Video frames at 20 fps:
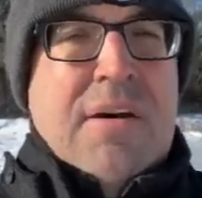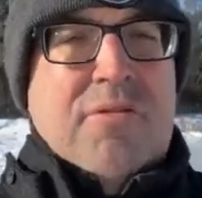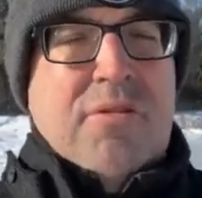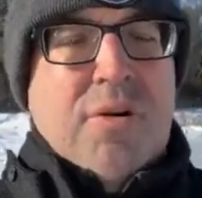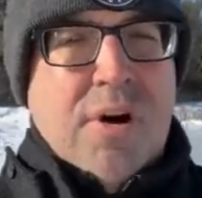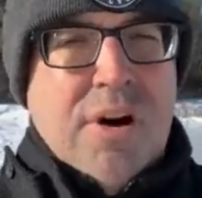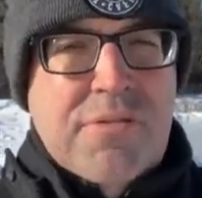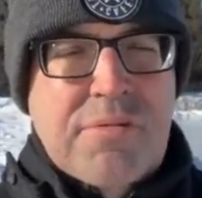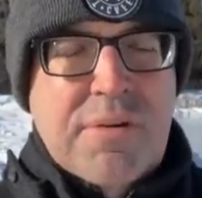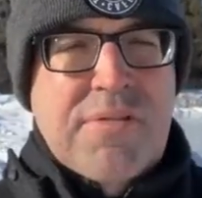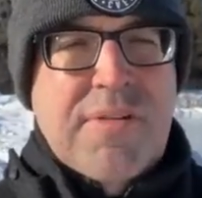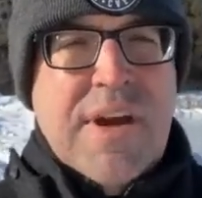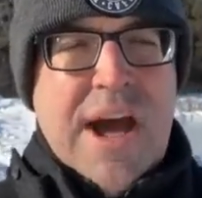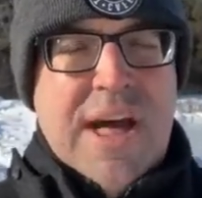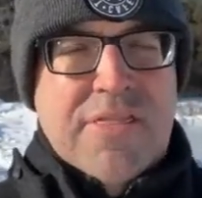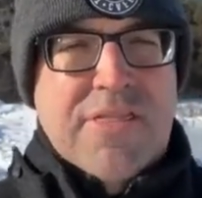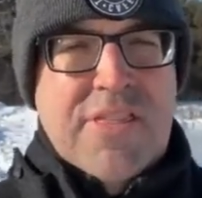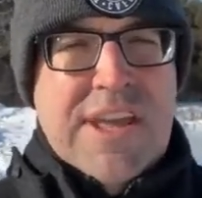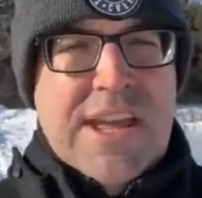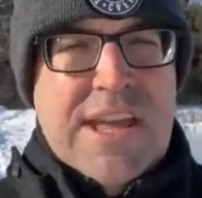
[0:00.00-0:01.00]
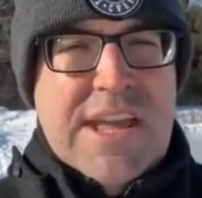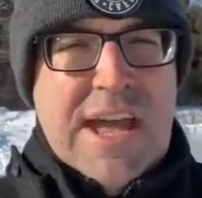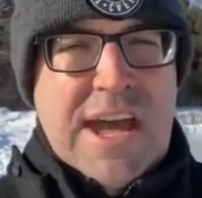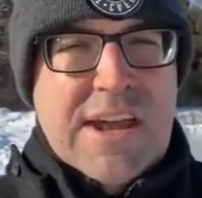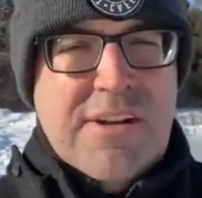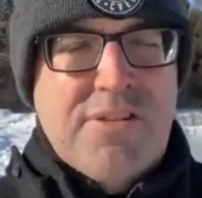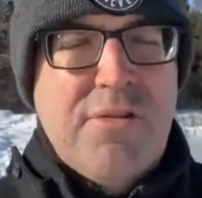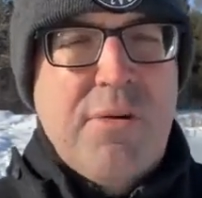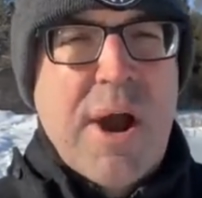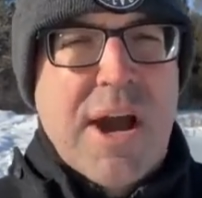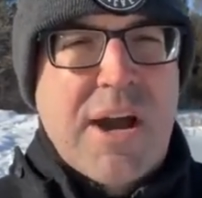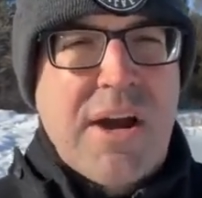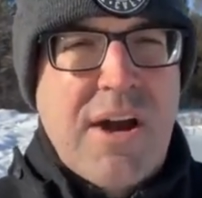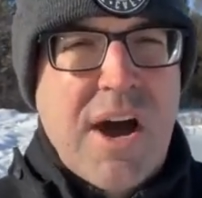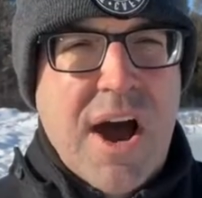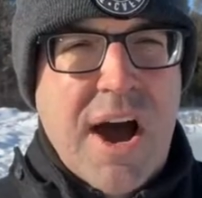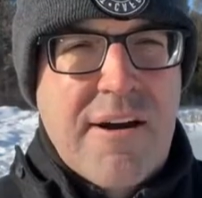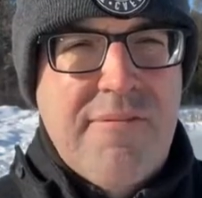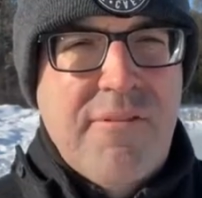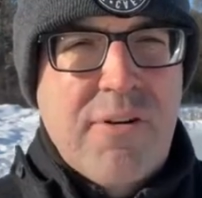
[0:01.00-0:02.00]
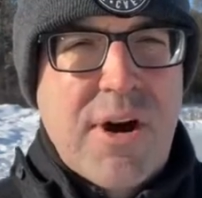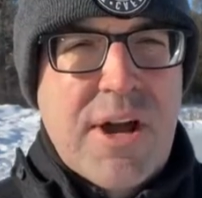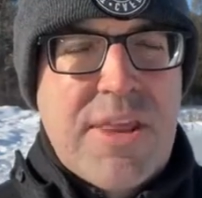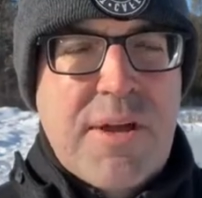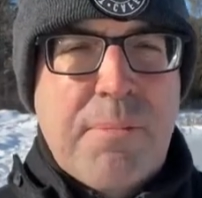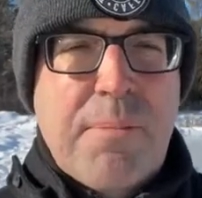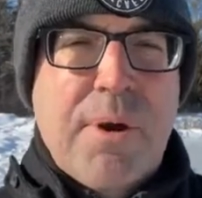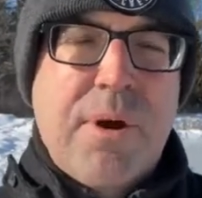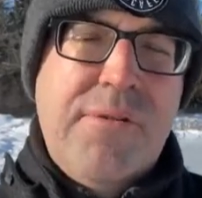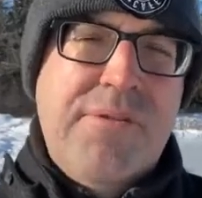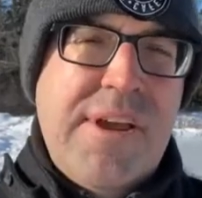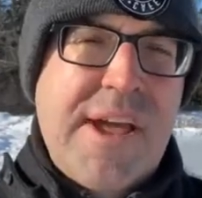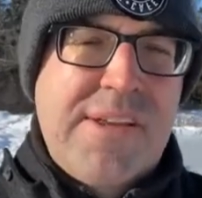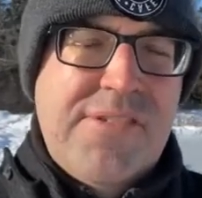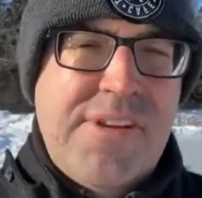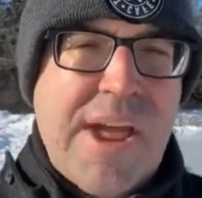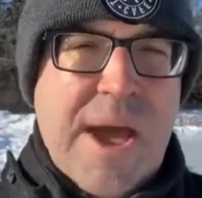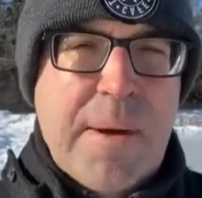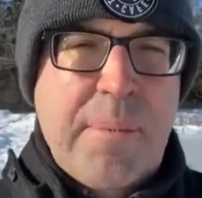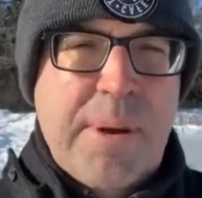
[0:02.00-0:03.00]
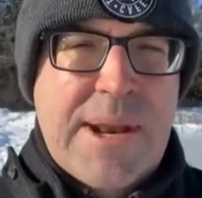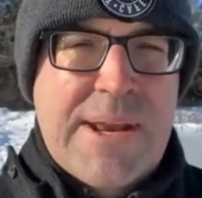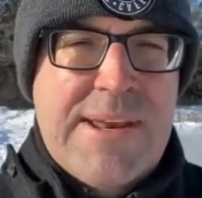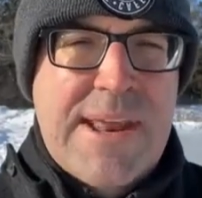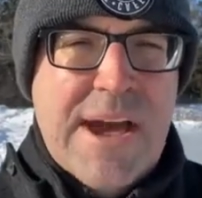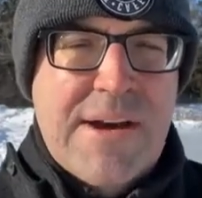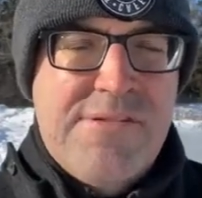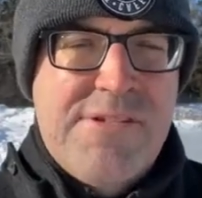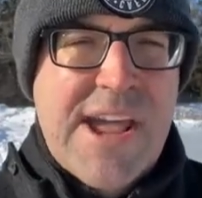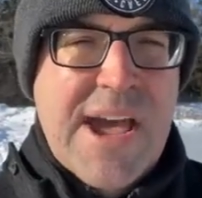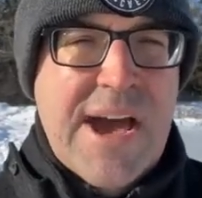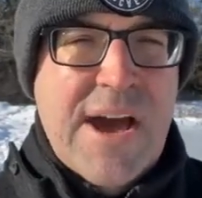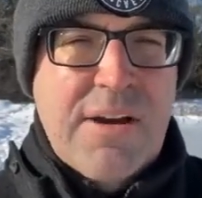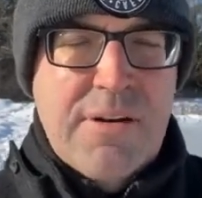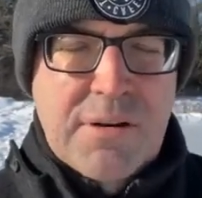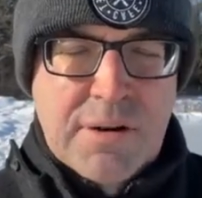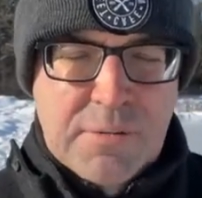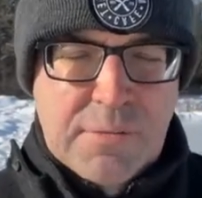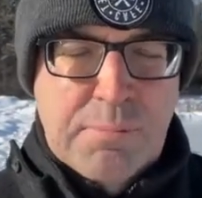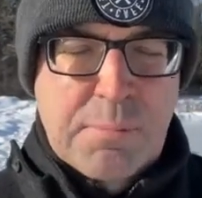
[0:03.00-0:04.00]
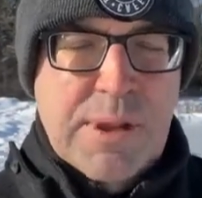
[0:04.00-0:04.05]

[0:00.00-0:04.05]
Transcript: Of course, we've got the truck convoy, the protests happening downtown.